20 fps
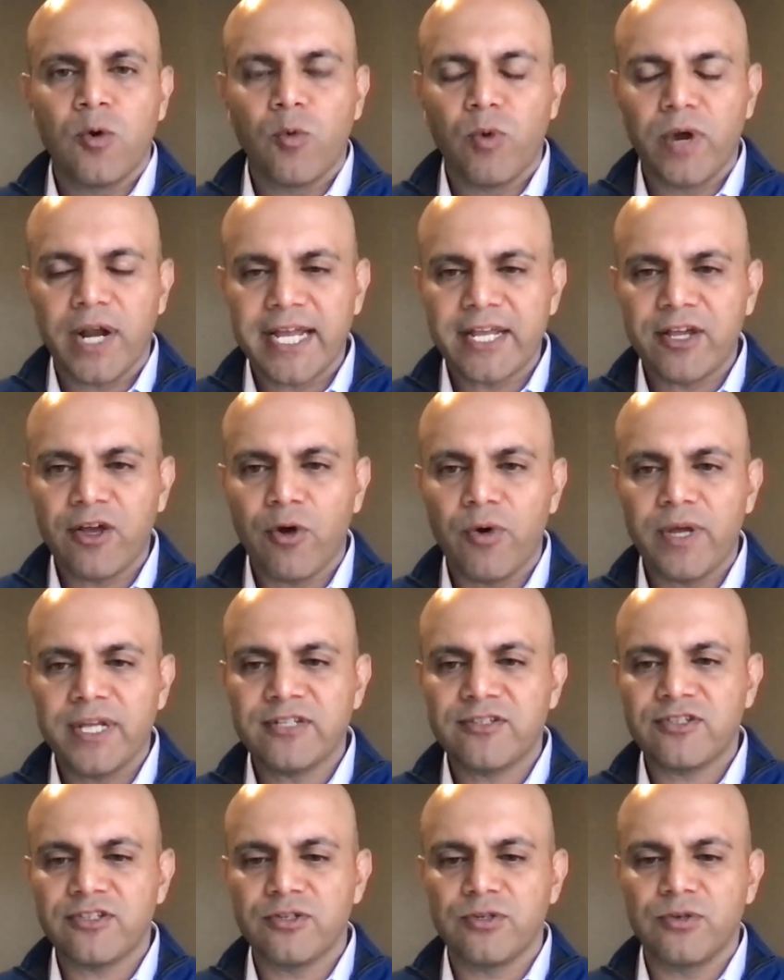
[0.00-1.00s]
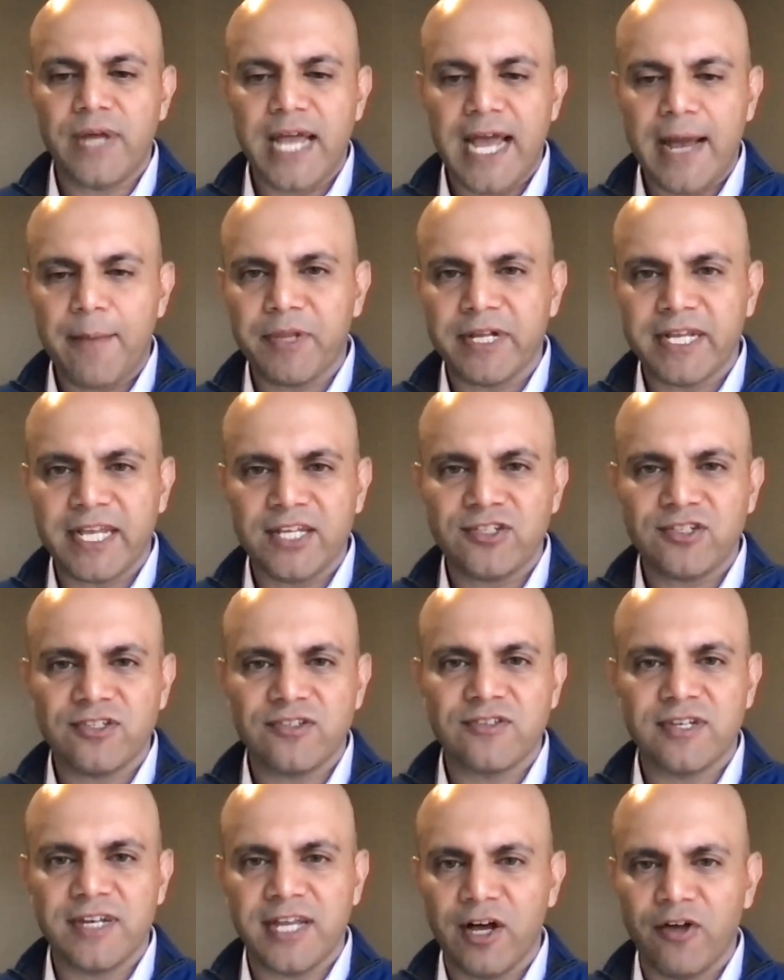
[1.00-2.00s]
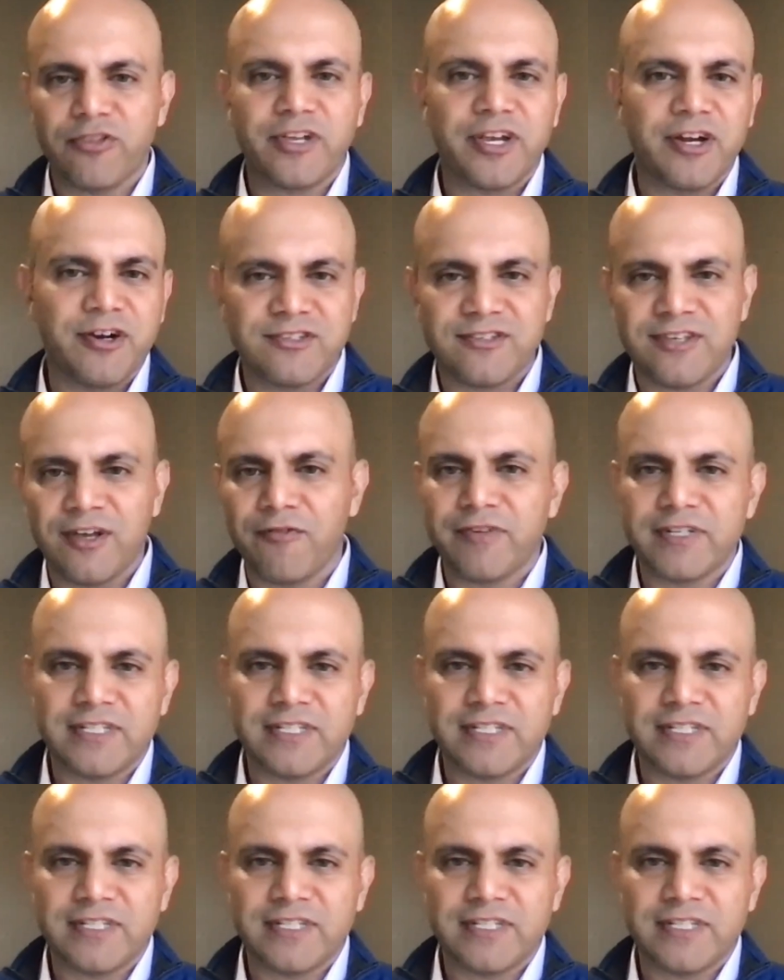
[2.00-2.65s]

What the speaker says: When I go into applications in healthcare itself,